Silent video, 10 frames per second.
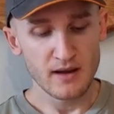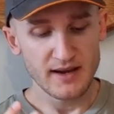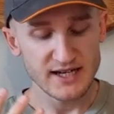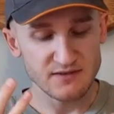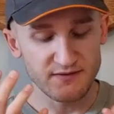
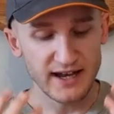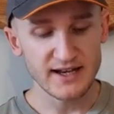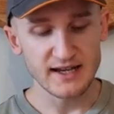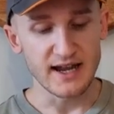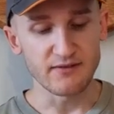It's very,
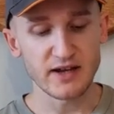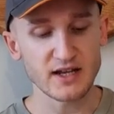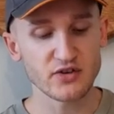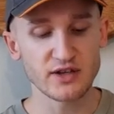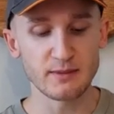yeah, very
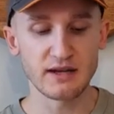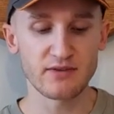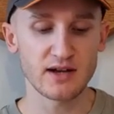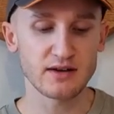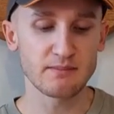creamy,
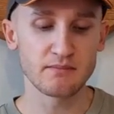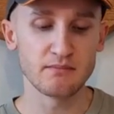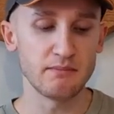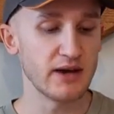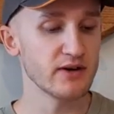very like
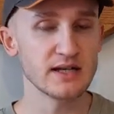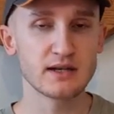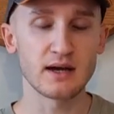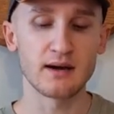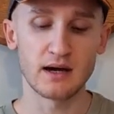
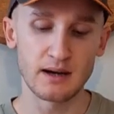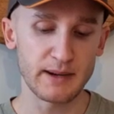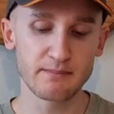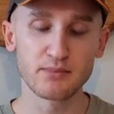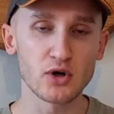melted, uh, a
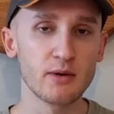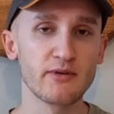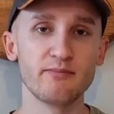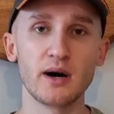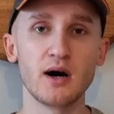big blob
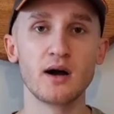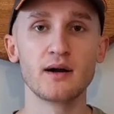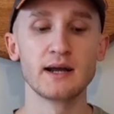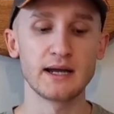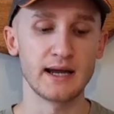of
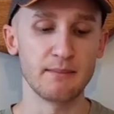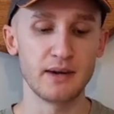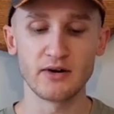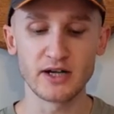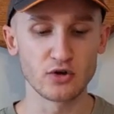butter uh,
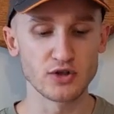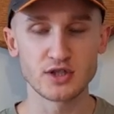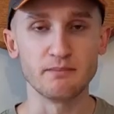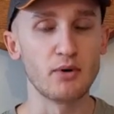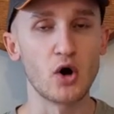melted on
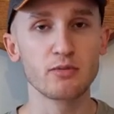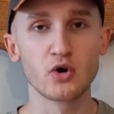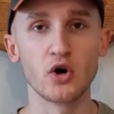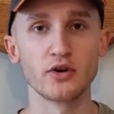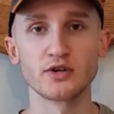some
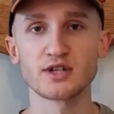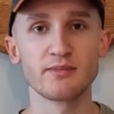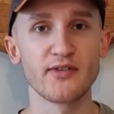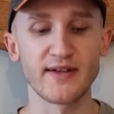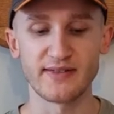popcorn or
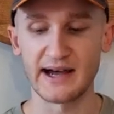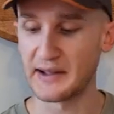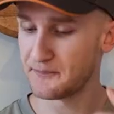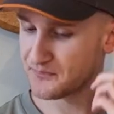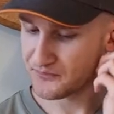something like
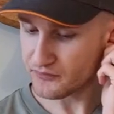that.